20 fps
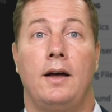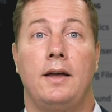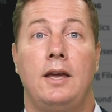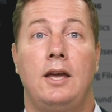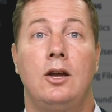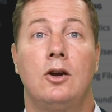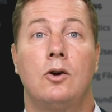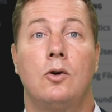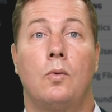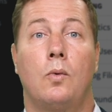
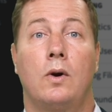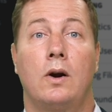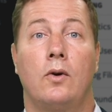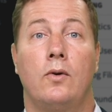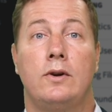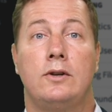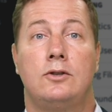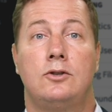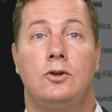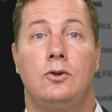Here we're
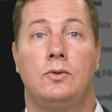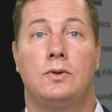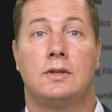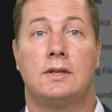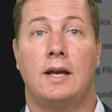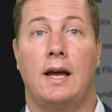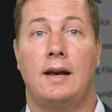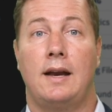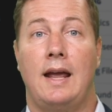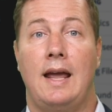going to
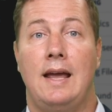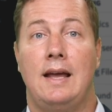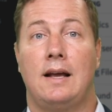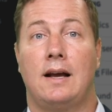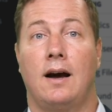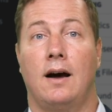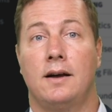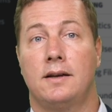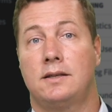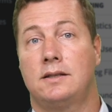set a
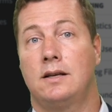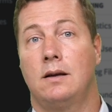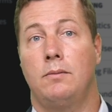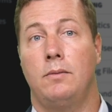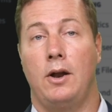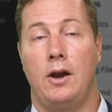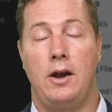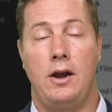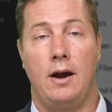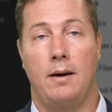
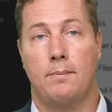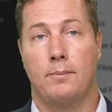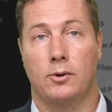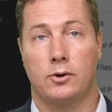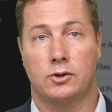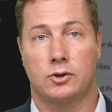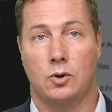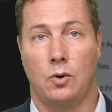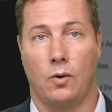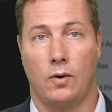custom number
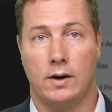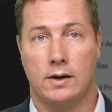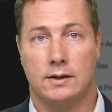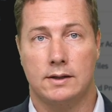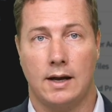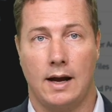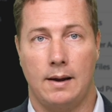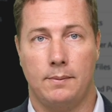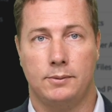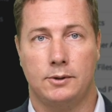scoring
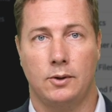type.